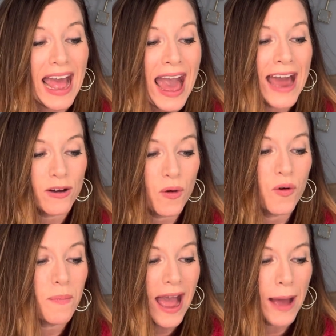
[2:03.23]

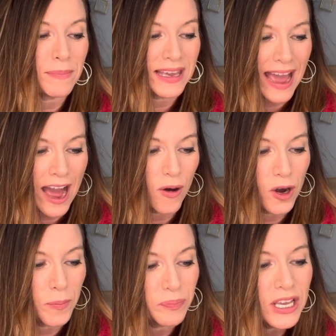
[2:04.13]
at-home happy
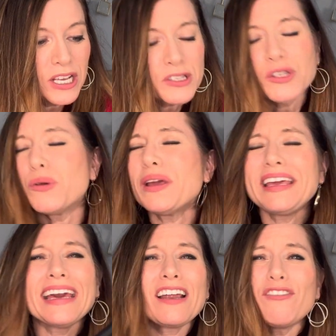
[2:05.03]
hour. So you can
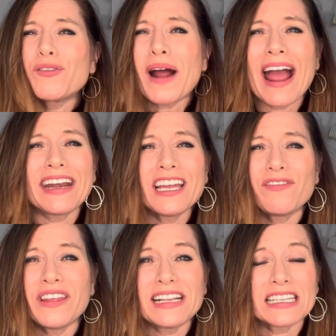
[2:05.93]
get a variety of
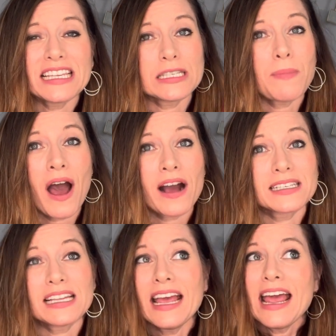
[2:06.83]
things in this
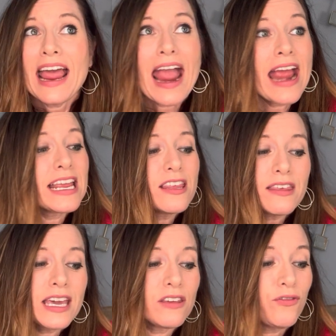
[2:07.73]
box,
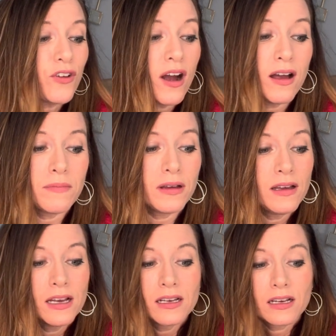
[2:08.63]
anything from
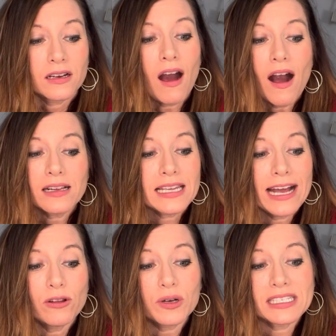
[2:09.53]

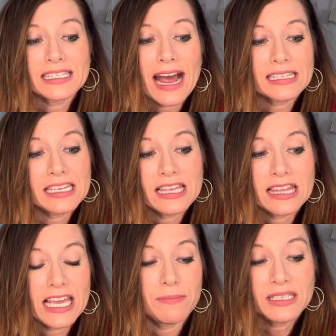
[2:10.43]
cocktail or sassy
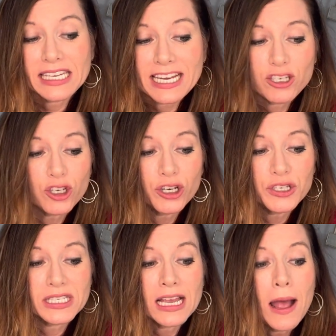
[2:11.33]
themed
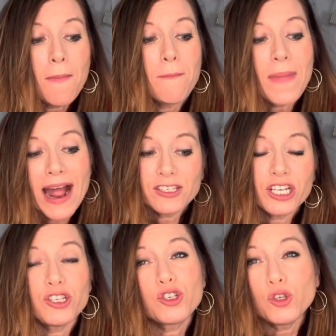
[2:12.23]
t-shirts,
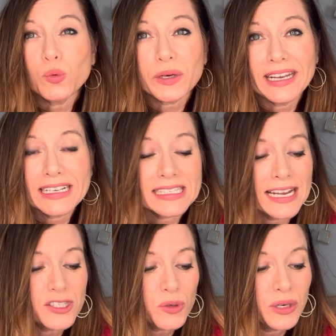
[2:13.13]
matching jewelry,
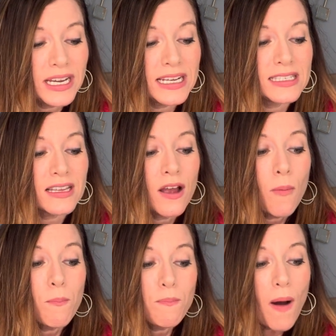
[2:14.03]
accessories,
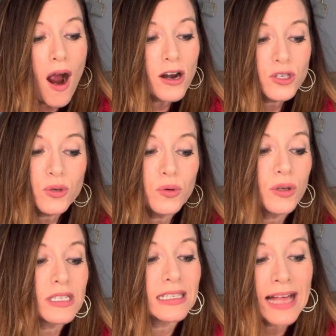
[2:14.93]
bar
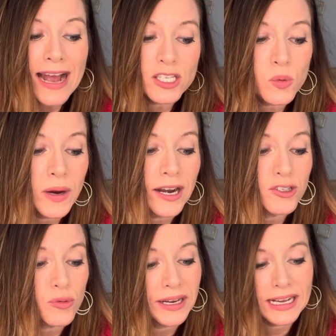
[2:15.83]
tools, glassware,
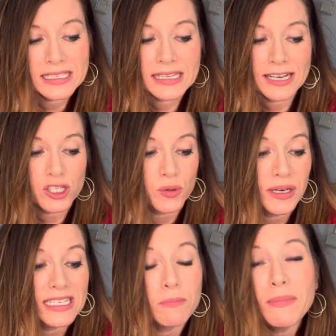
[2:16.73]
drink
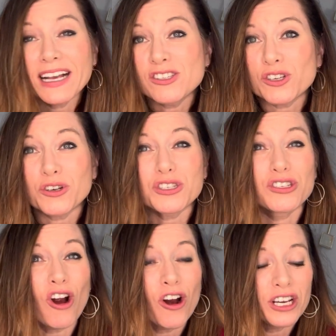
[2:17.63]
accessories, mixers,
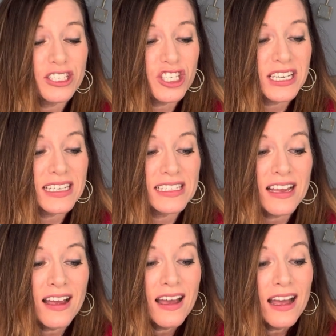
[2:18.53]
garnishes,
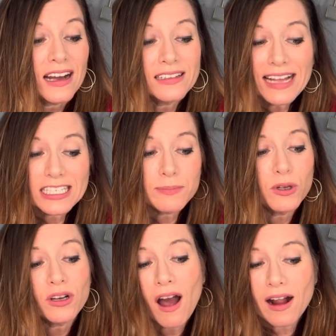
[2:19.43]

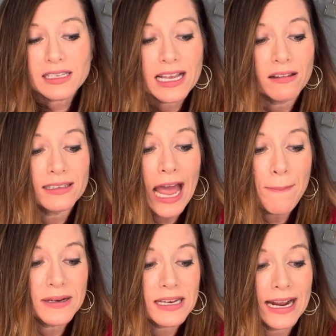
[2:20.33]
collectible cocktail and
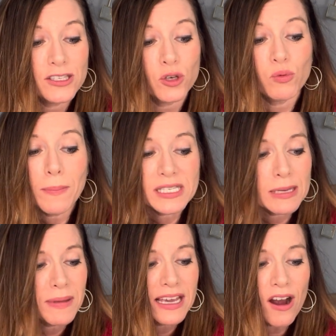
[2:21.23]
appetizer
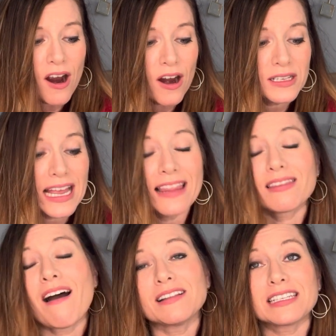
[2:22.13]
recipe cards, and
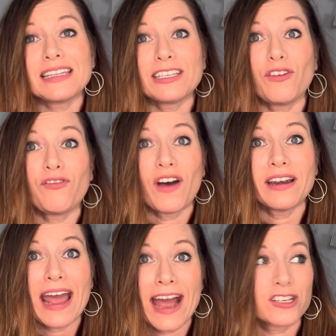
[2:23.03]
lots of little
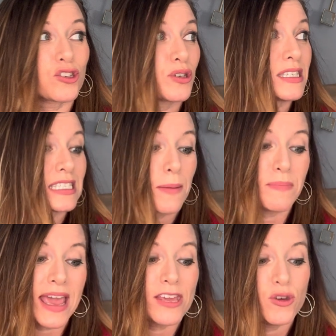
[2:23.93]
fun extras to
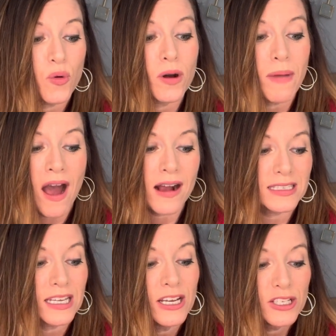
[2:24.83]
make your box
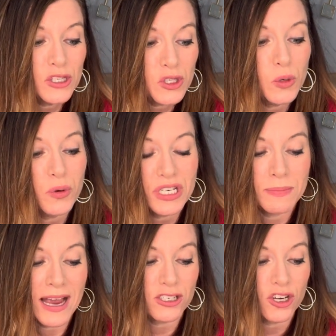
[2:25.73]
super
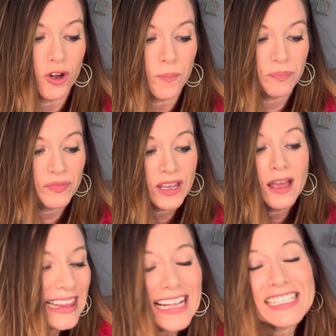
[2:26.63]
special.
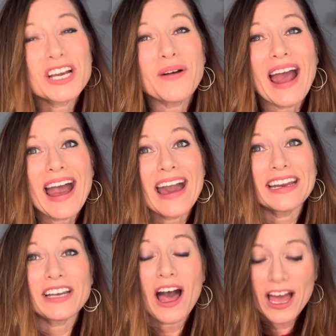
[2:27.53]
Let's go
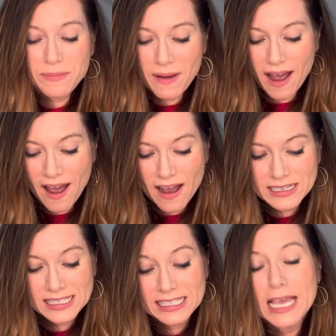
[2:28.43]
ahead and unbox
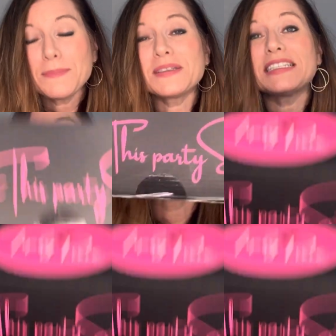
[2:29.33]
Tipsy